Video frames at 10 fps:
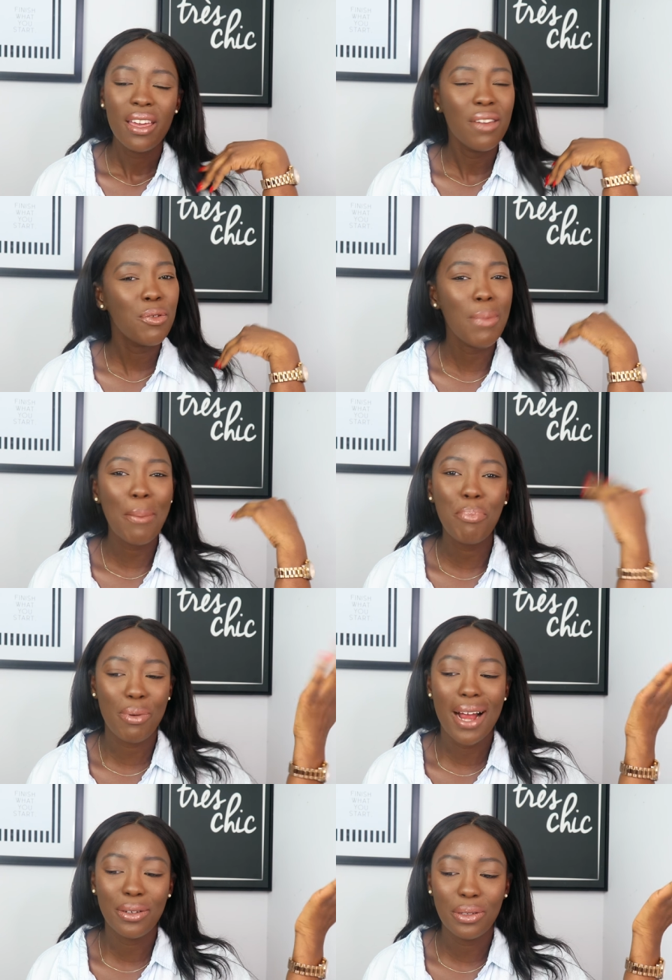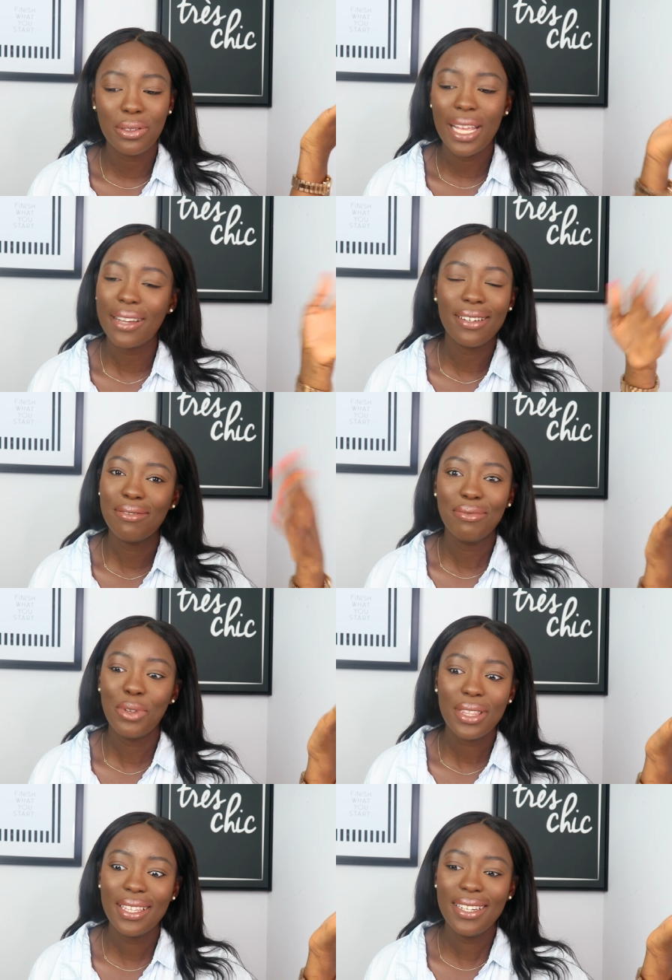even my bra doesn't, like
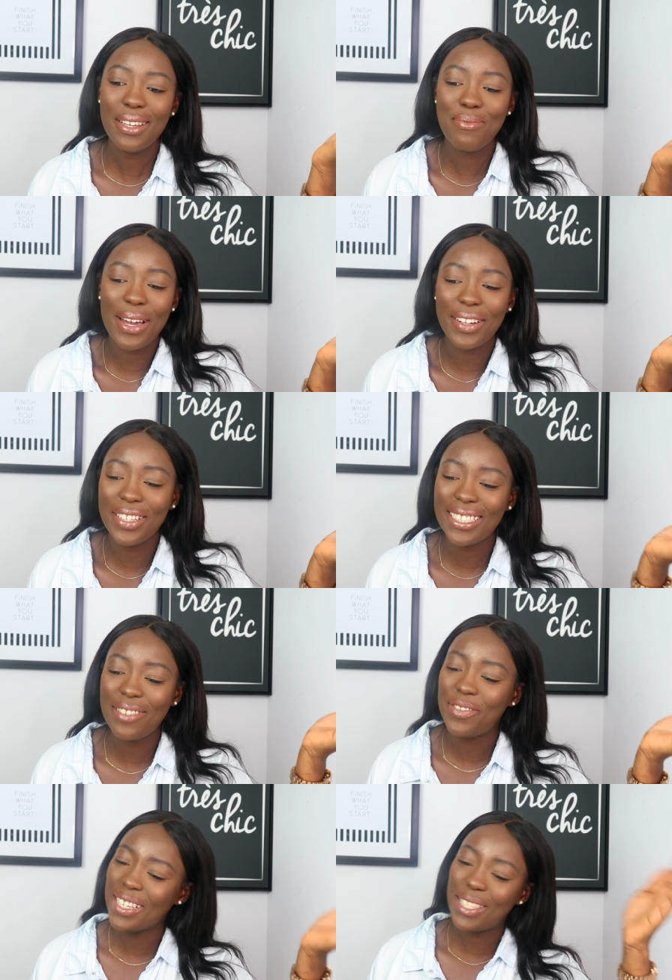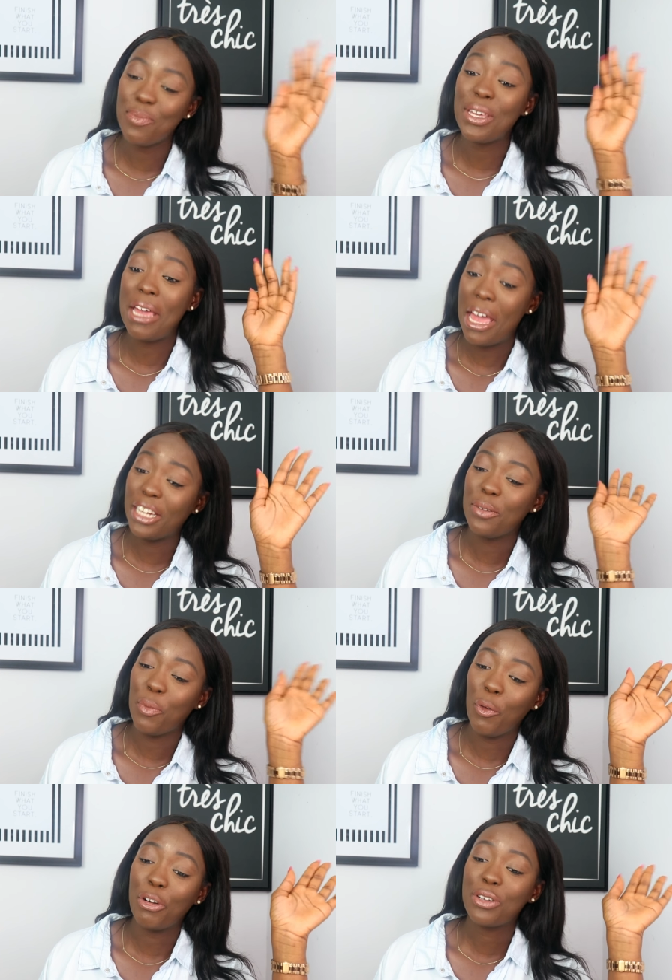nothing in my closet fits me
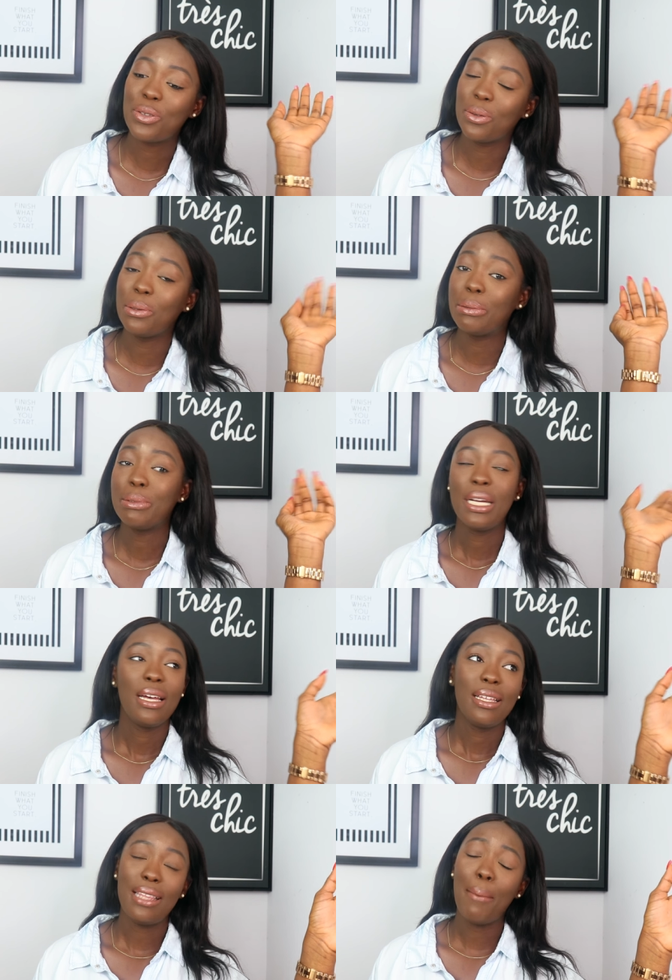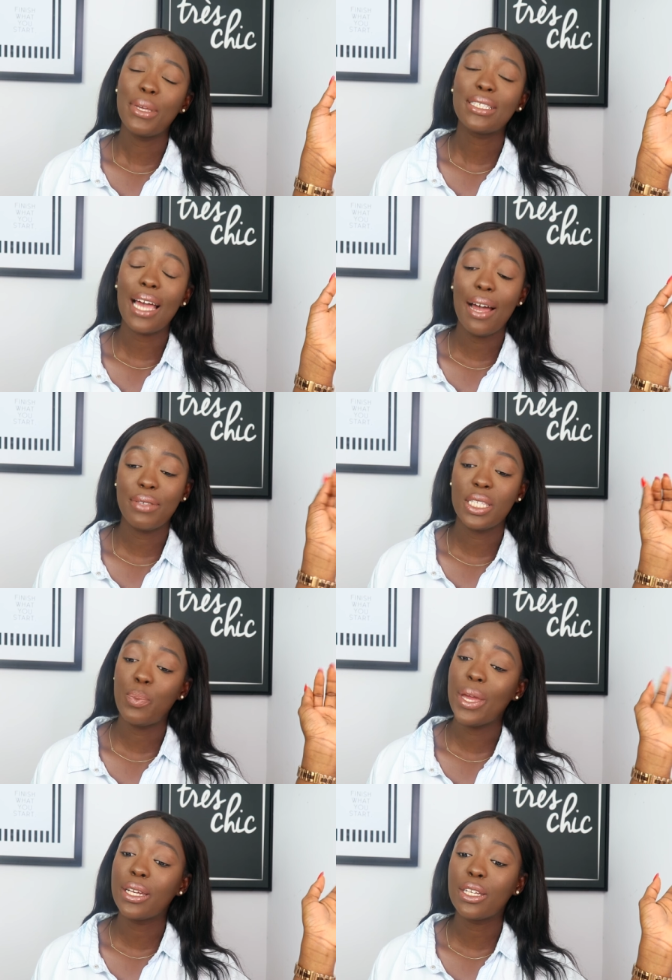anymore. So that means I have to
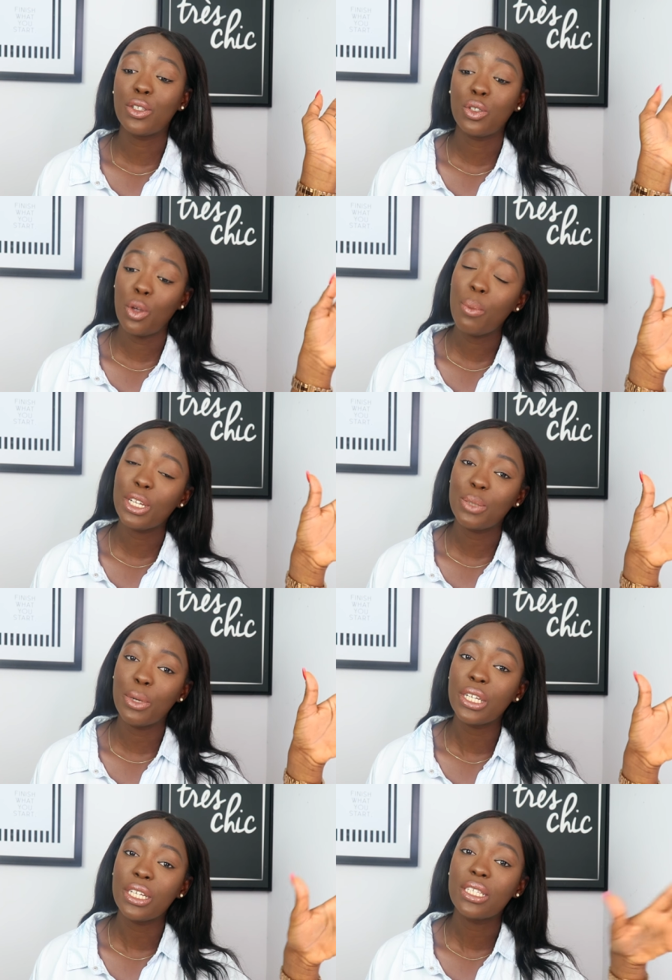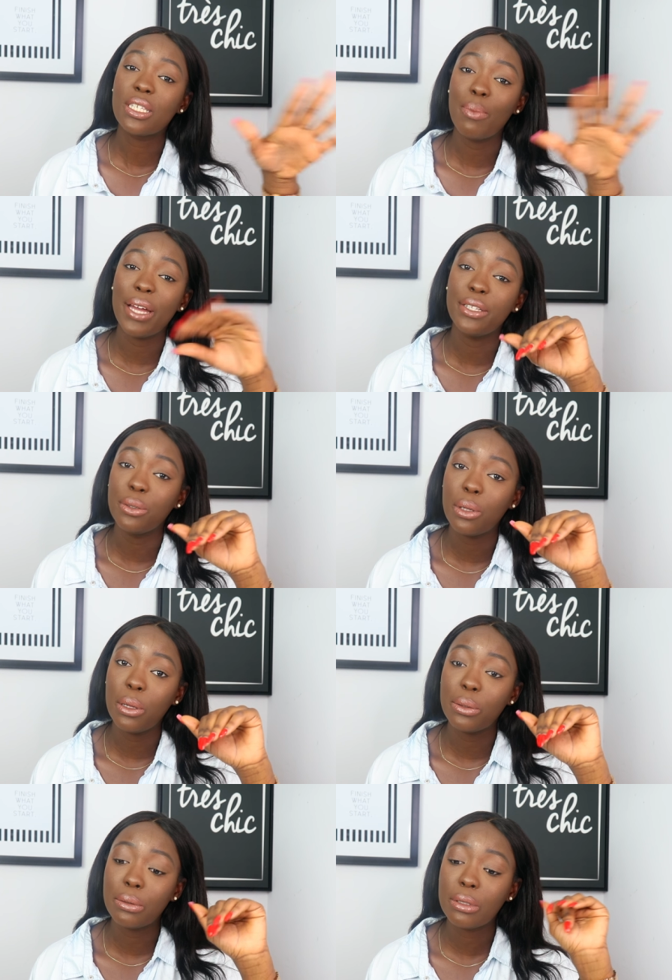spend so much money to buy new
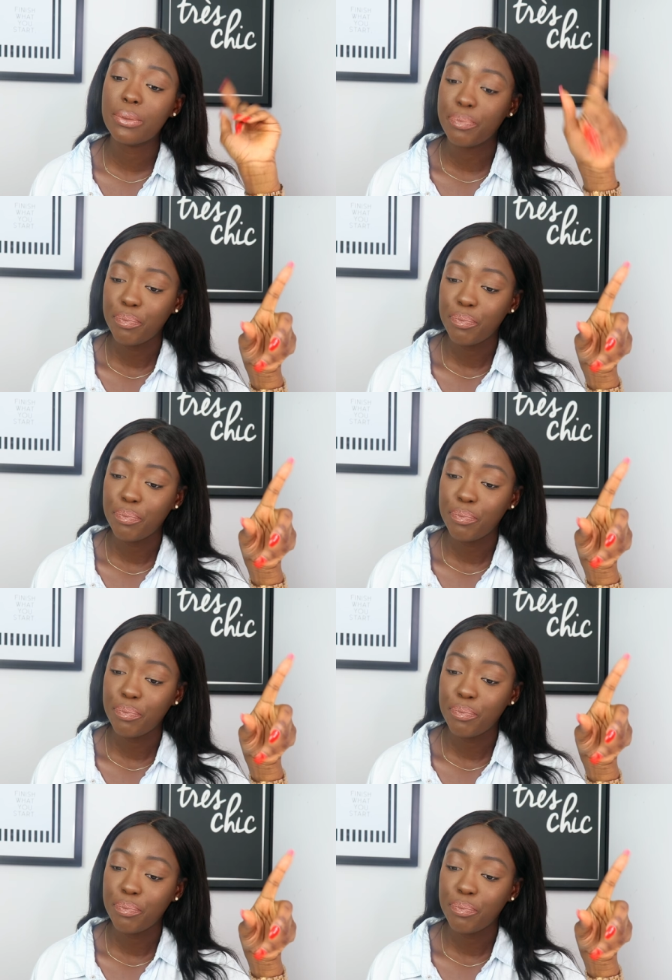clothes.